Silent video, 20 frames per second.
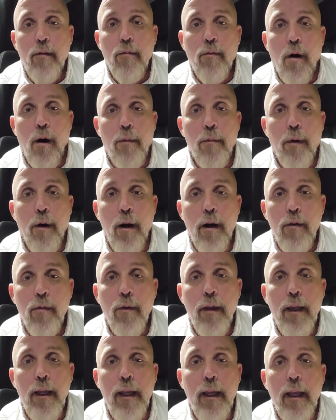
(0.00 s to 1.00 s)
Walmart,
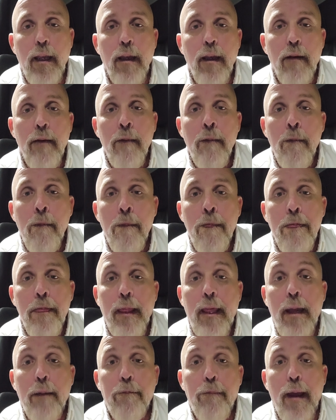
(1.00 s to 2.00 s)
we
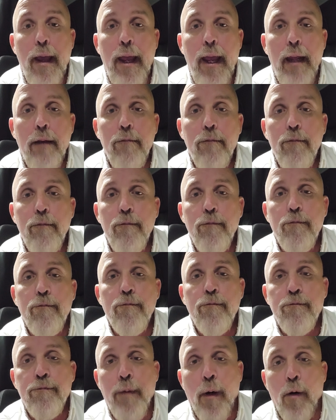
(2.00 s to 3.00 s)
get paid
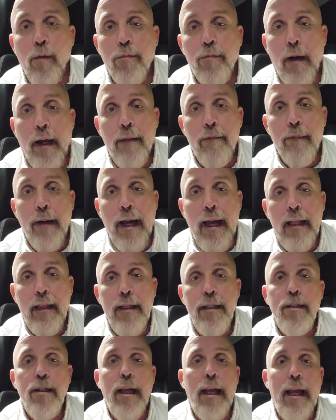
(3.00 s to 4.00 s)
both by
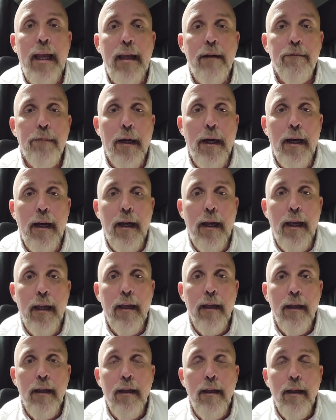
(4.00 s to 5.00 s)
mileage and by
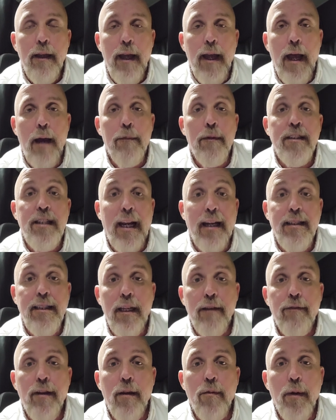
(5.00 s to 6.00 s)
how much
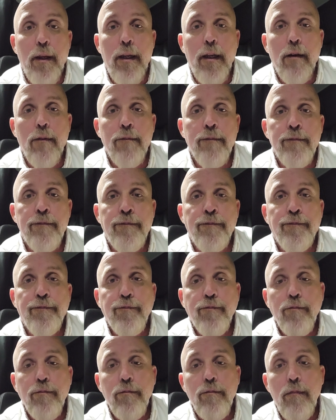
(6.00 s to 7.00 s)
activity we do.
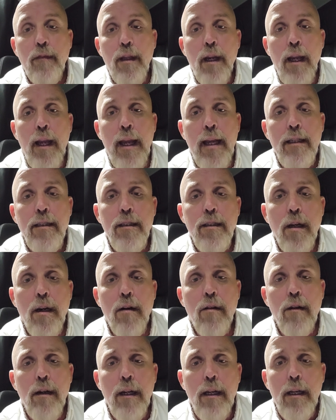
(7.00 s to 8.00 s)
And
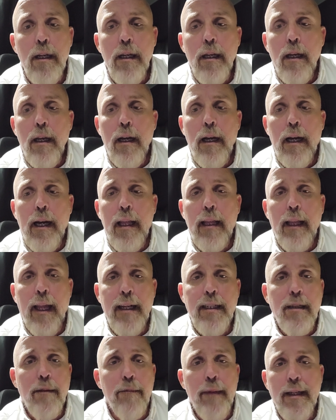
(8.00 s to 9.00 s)
so I
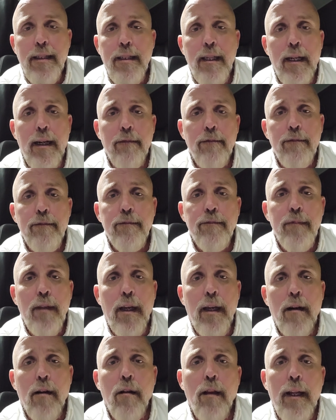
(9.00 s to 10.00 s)
like to mix it up.
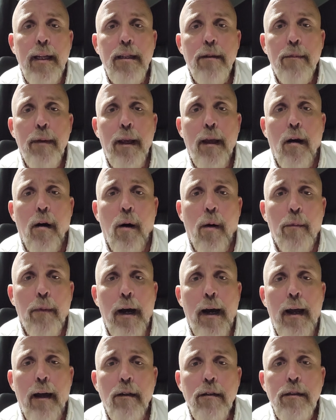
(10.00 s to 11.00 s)
I don't like to be all
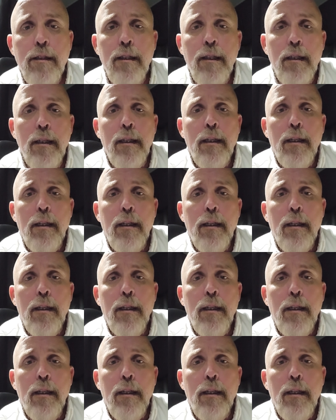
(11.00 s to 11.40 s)
miles,